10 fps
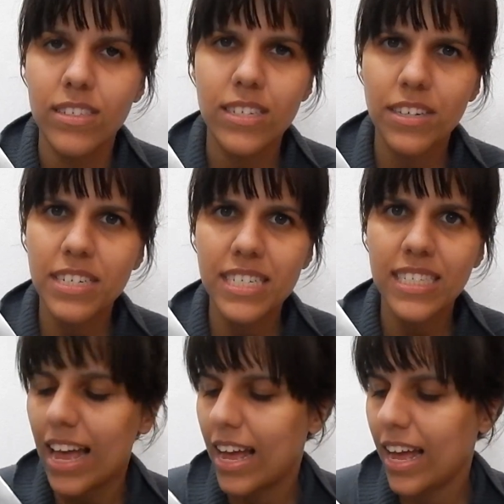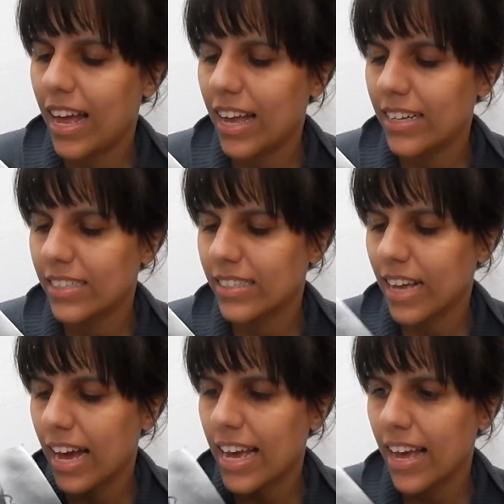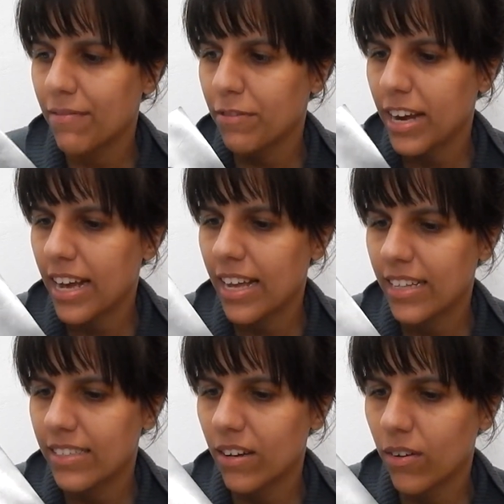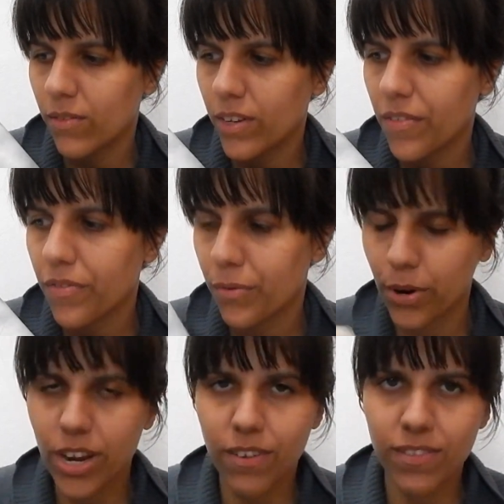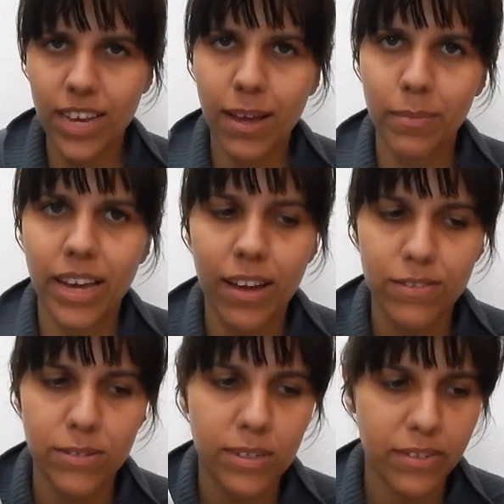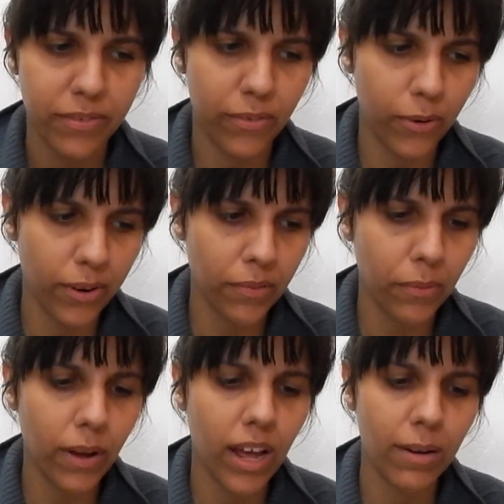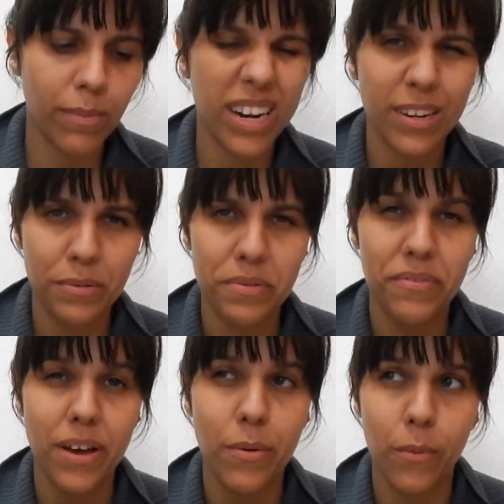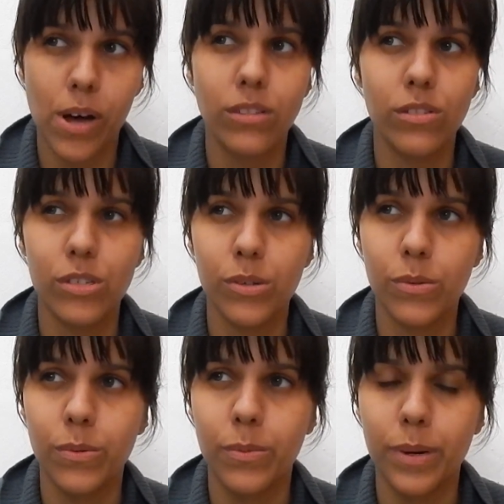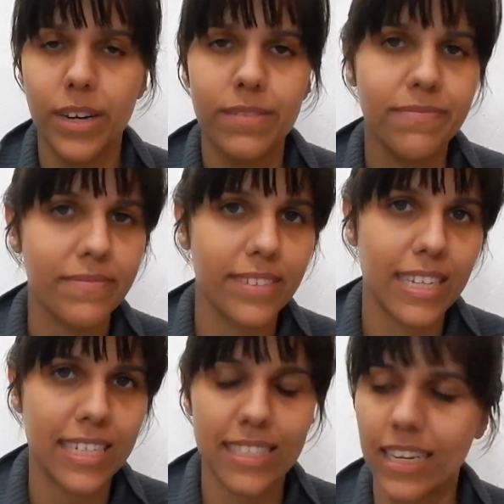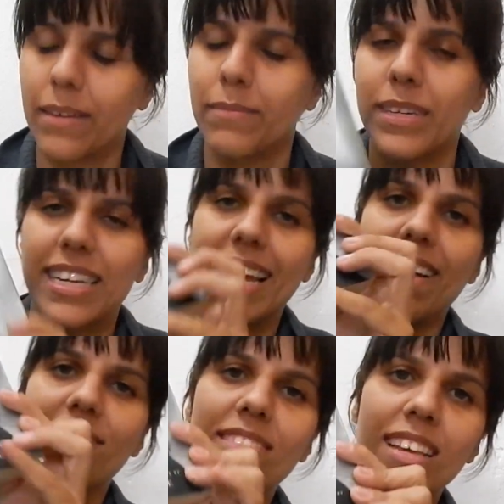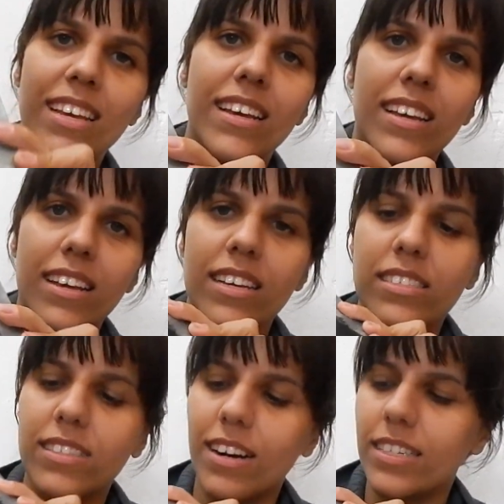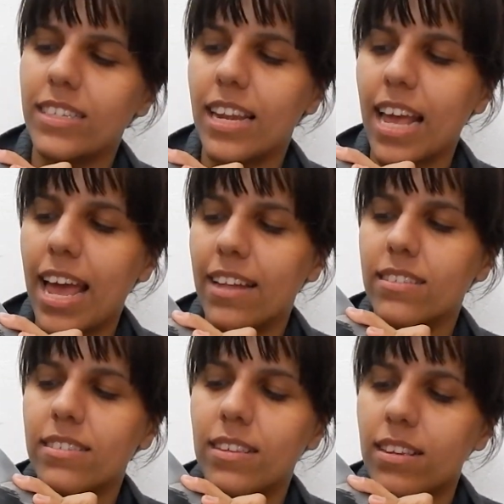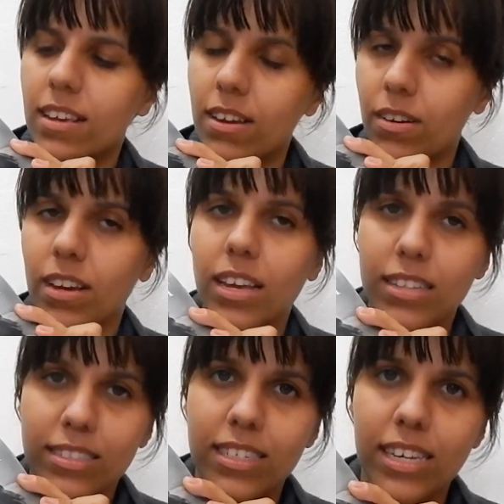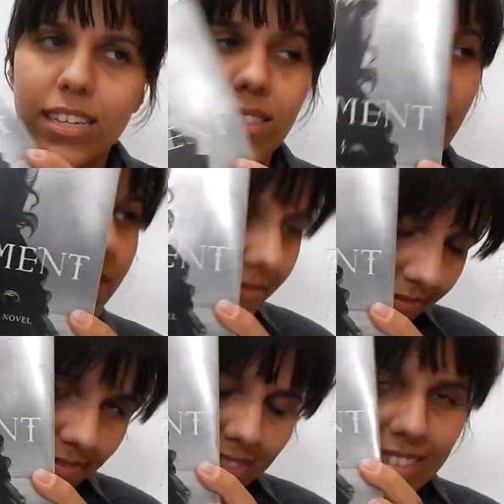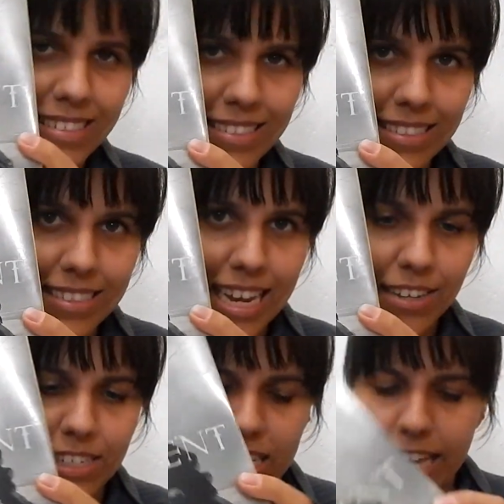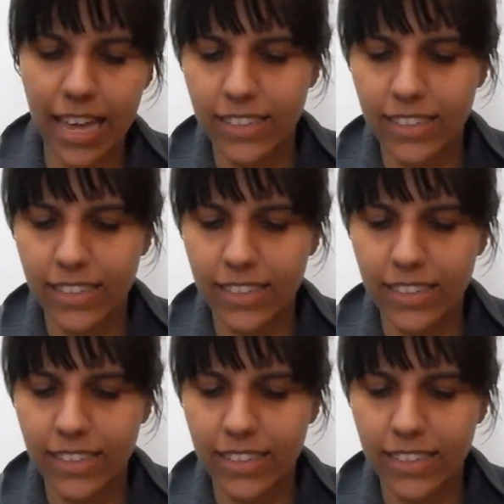series, and I have read only 3 of them. I have to read the 4th one, but I don't know if I want to, but let's see. But yeah, starts and ends in T, so nailed it again.